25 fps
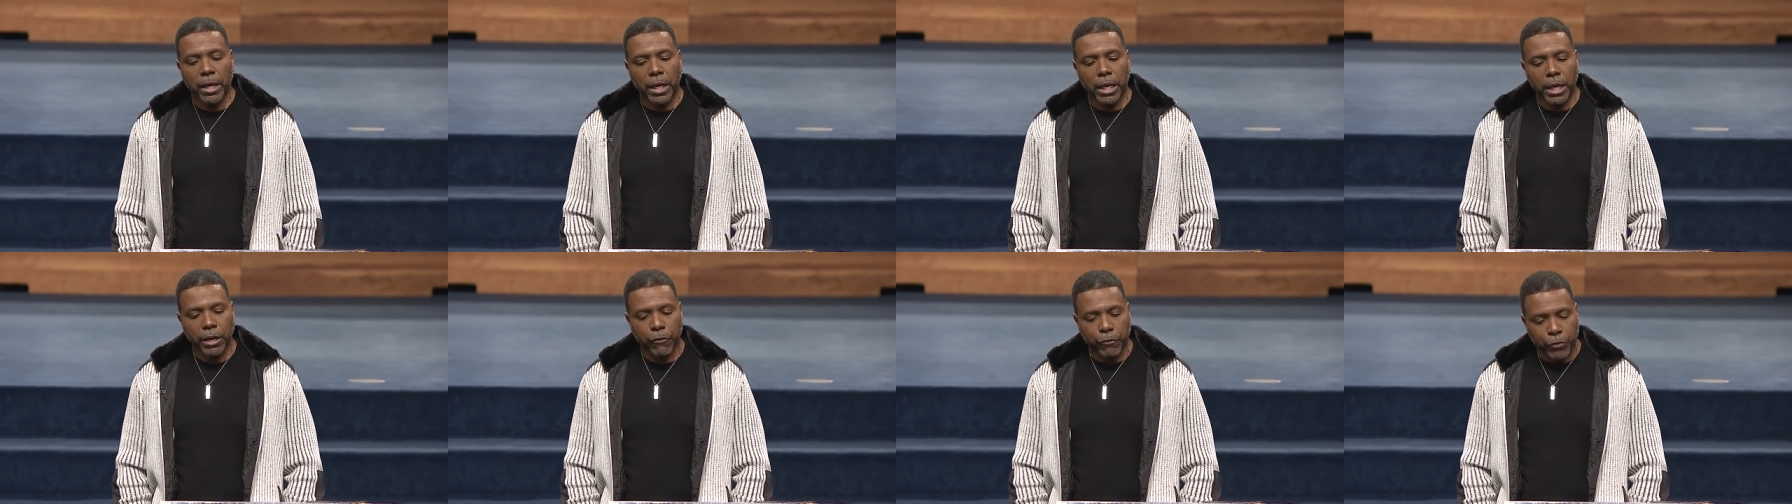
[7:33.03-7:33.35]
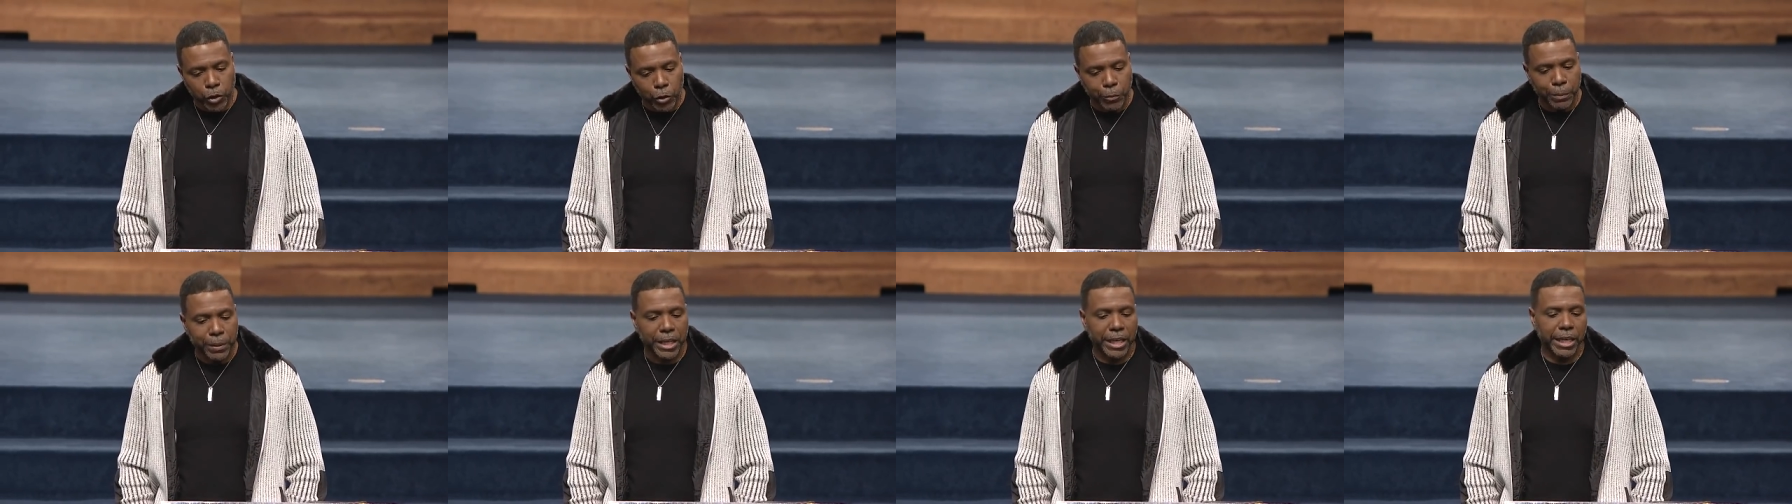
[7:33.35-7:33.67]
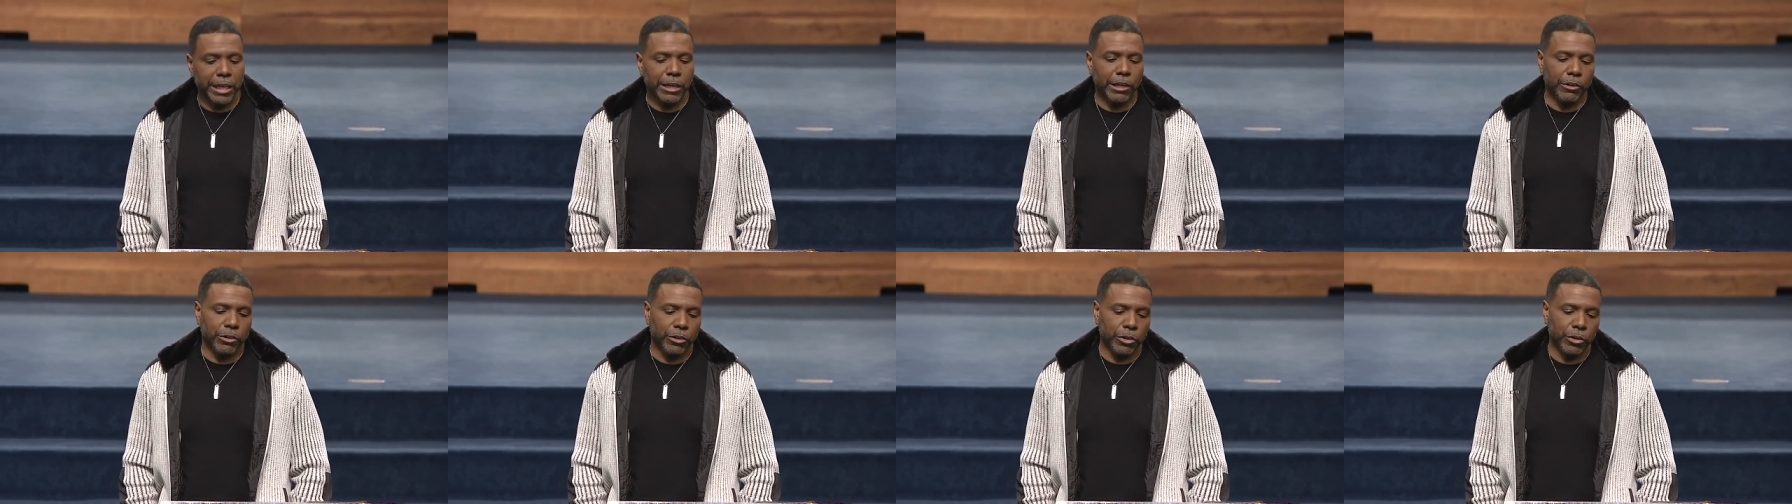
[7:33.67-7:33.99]
if you
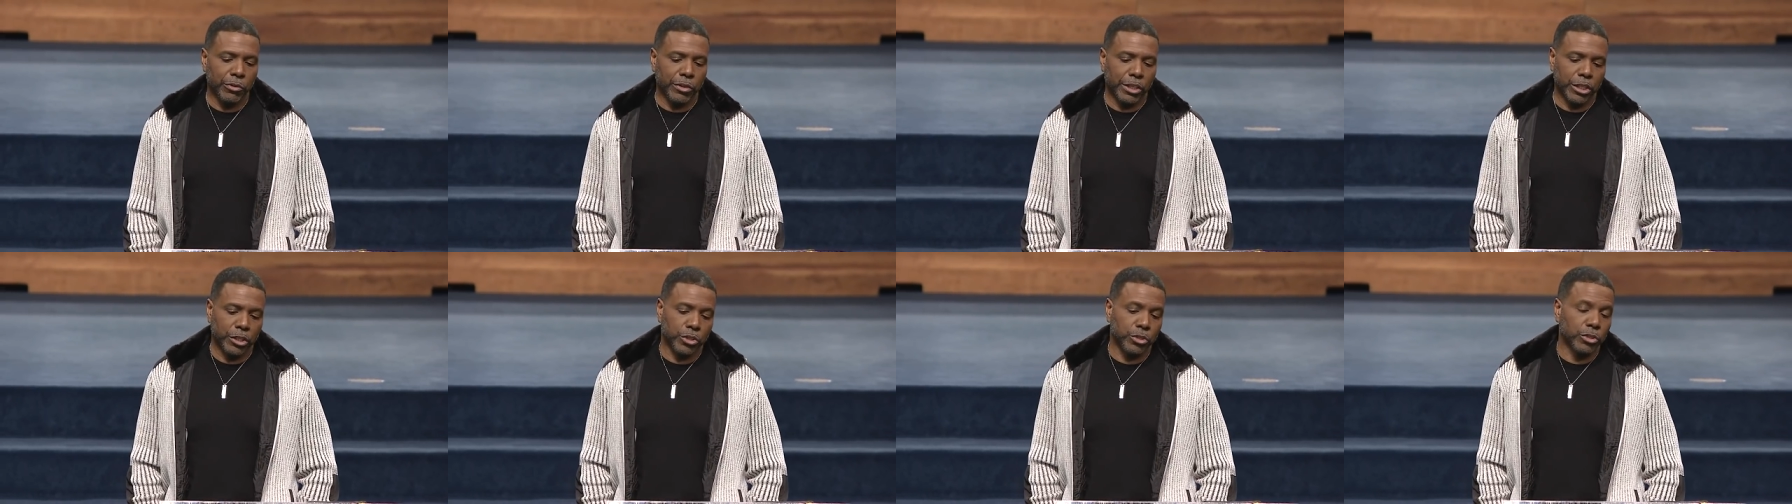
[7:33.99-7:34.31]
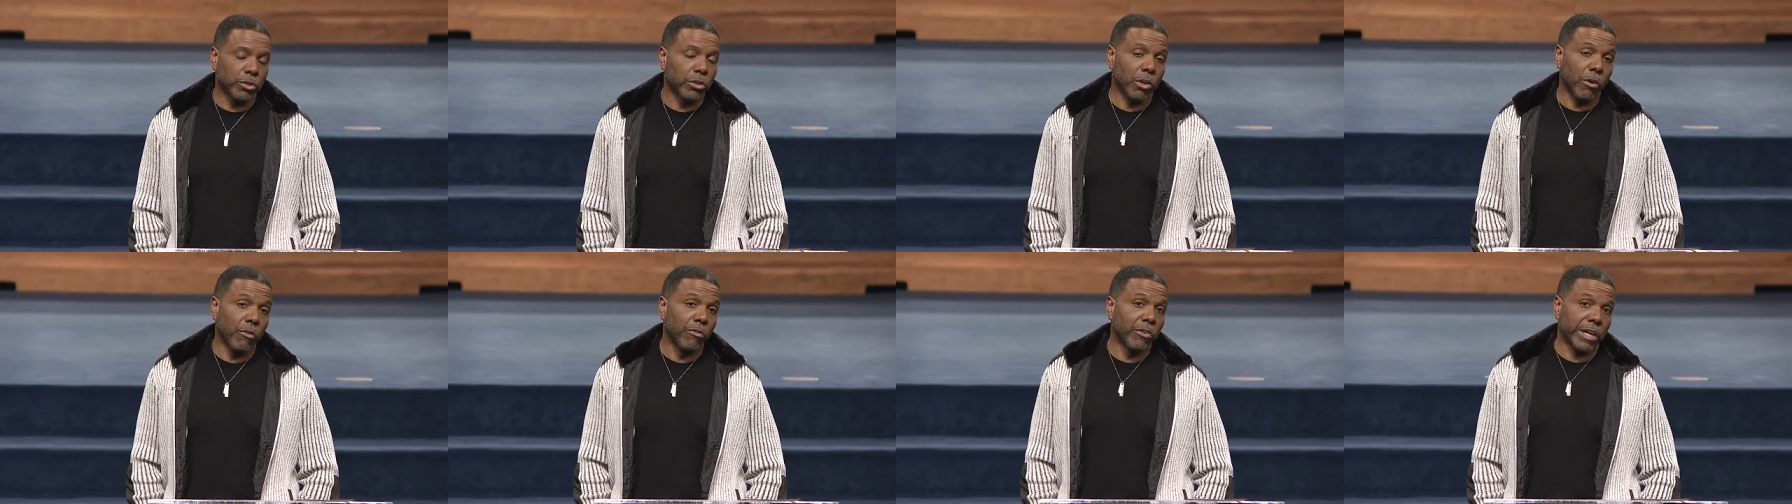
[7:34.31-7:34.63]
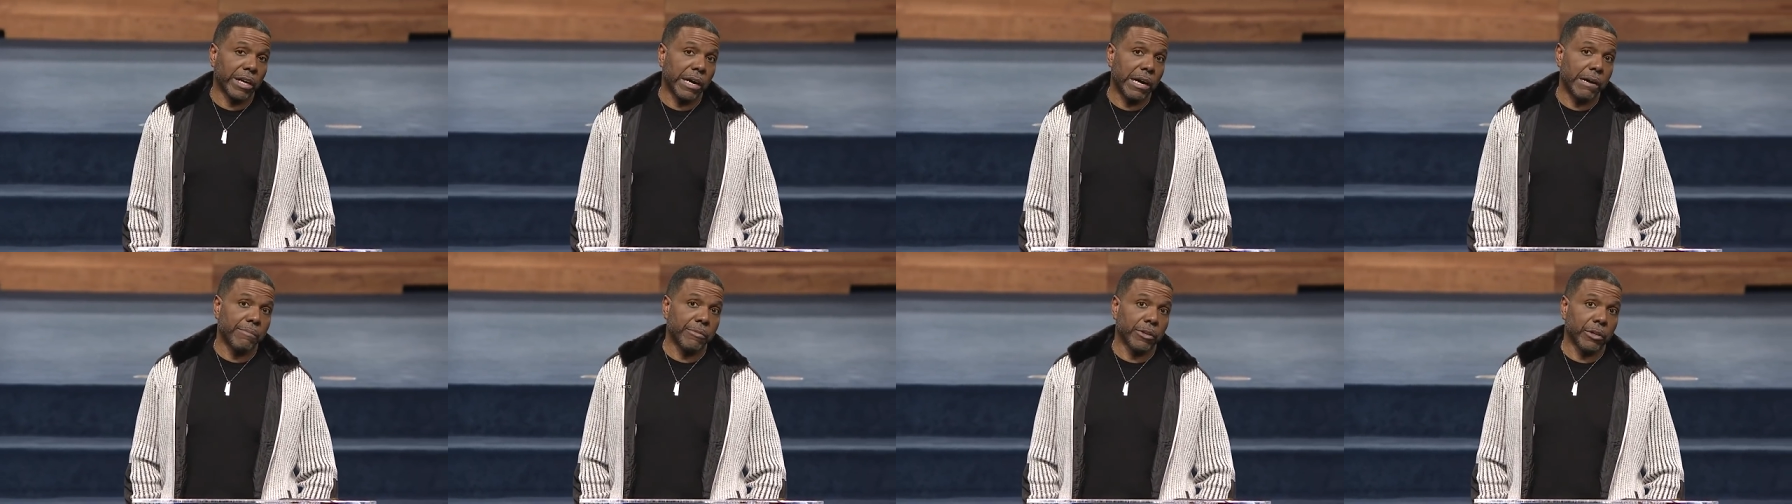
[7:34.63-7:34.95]
begin to do this, you'll
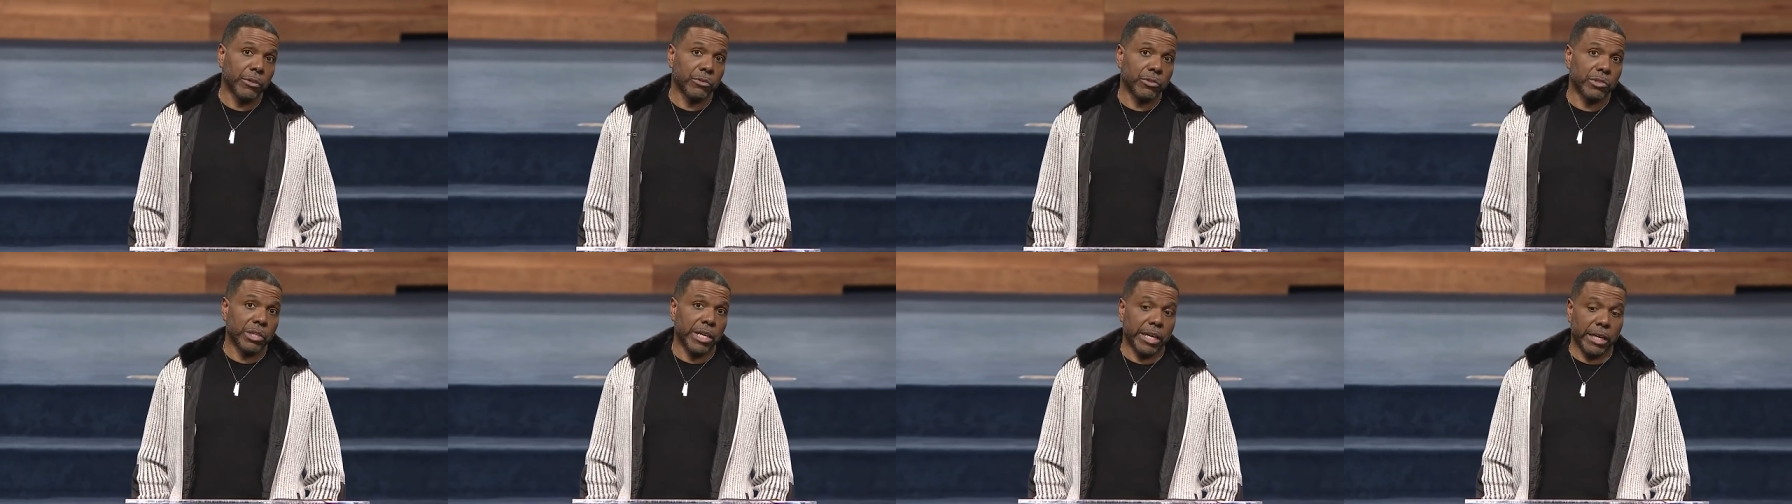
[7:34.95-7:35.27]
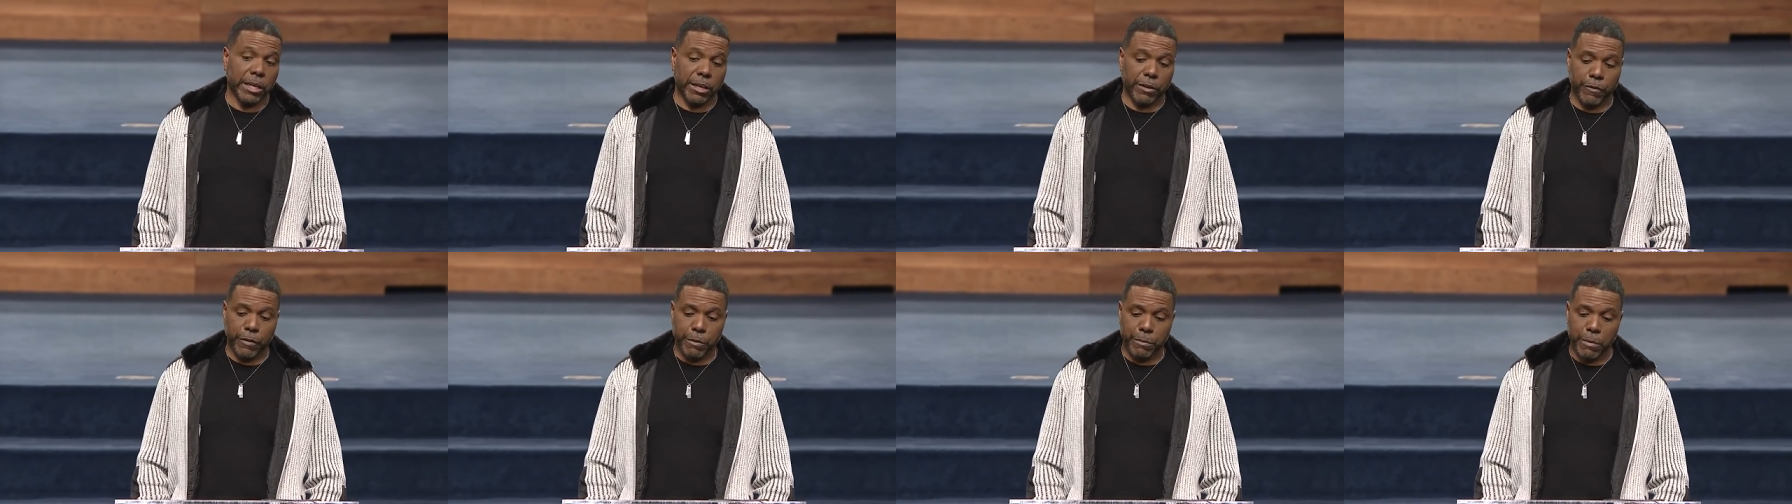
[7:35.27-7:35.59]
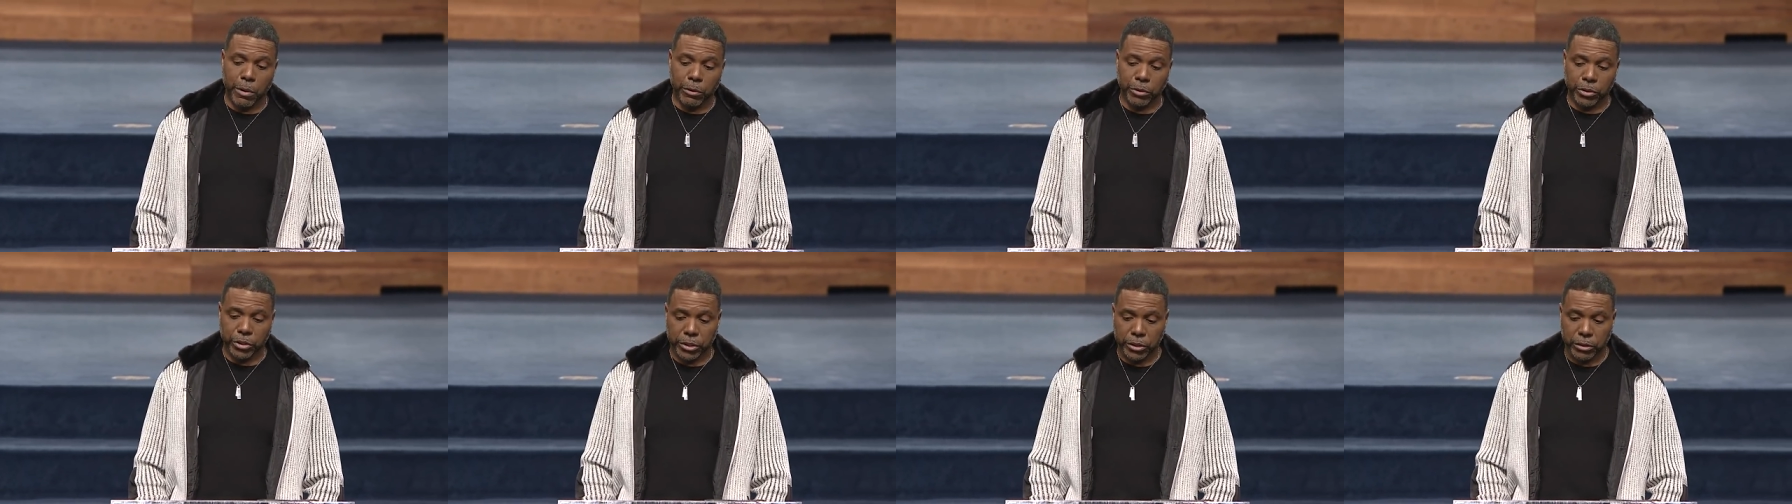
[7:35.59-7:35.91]
overcome those negative
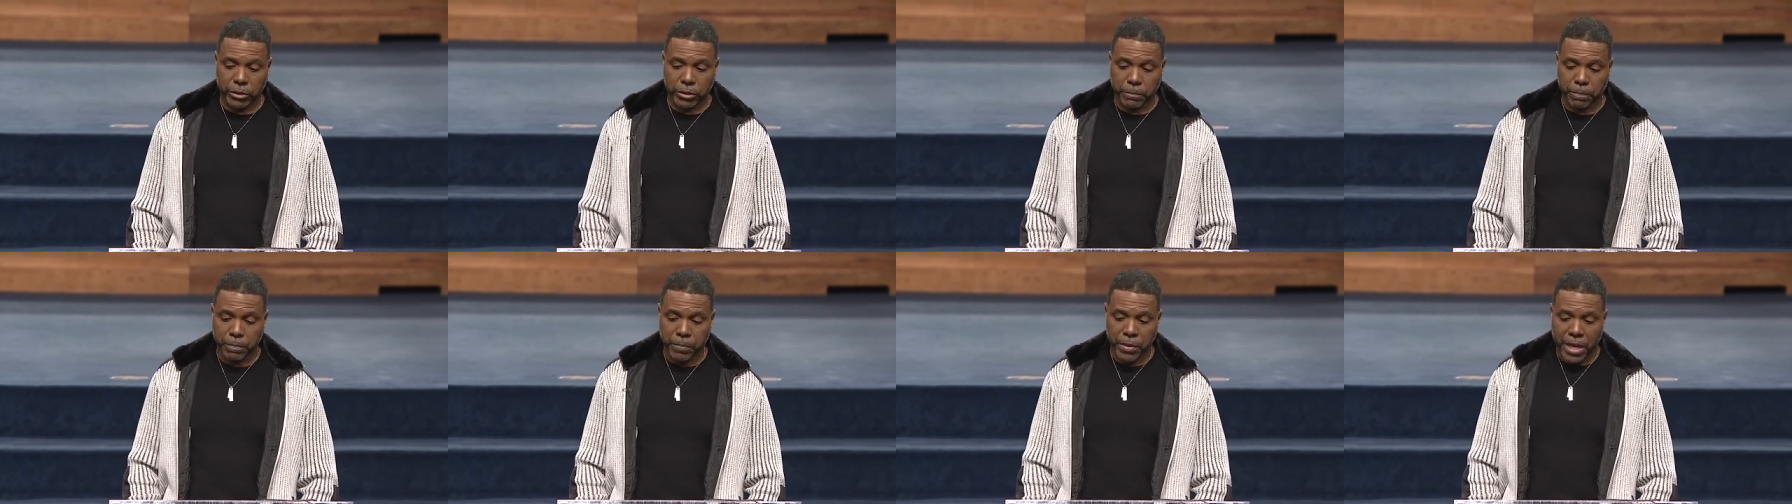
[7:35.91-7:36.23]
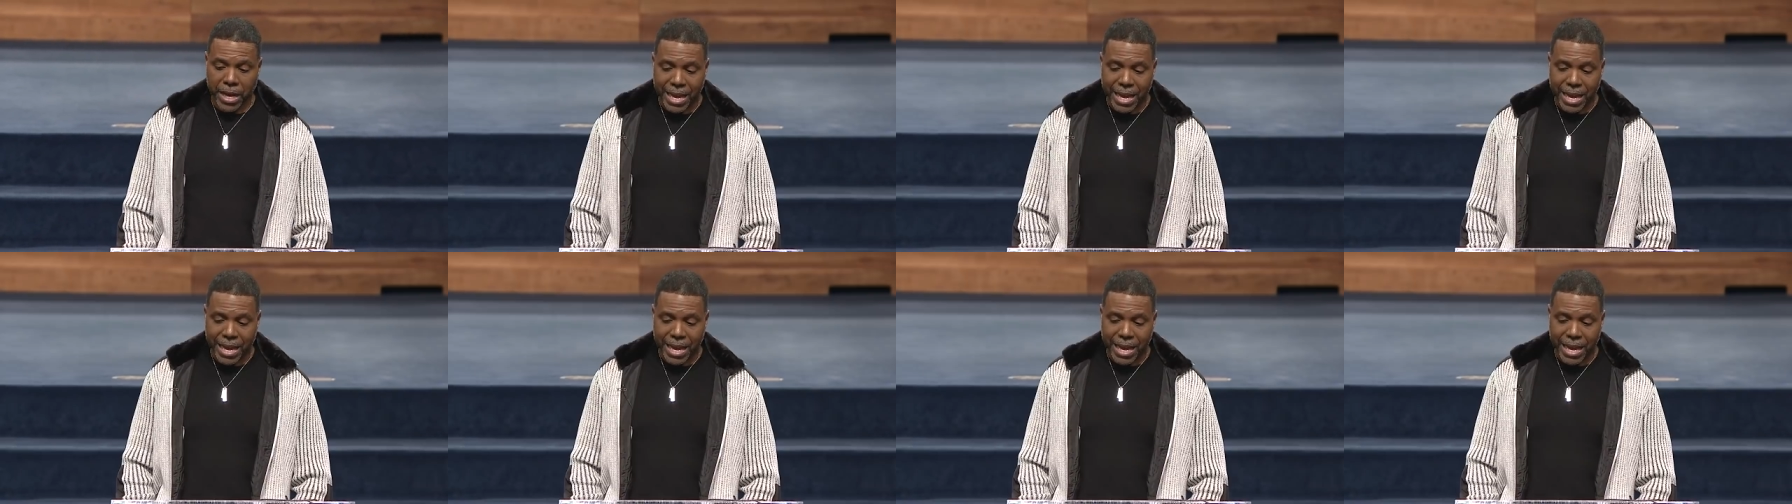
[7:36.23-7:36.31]
emotions.